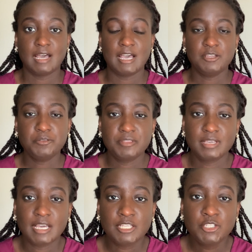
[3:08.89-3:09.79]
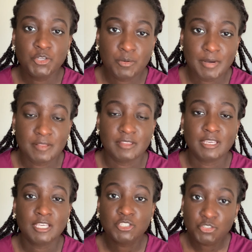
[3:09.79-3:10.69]
I don't think I knew about the
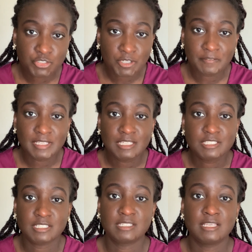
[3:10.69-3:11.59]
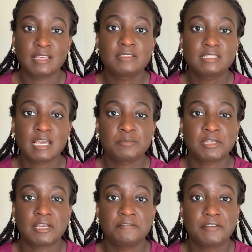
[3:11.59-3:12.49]
history of NHSC at the time
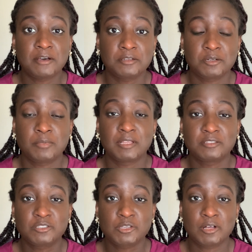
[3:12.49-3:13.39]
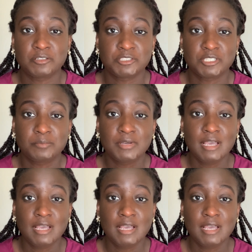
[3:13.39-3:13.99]
that I found out about this scholarship.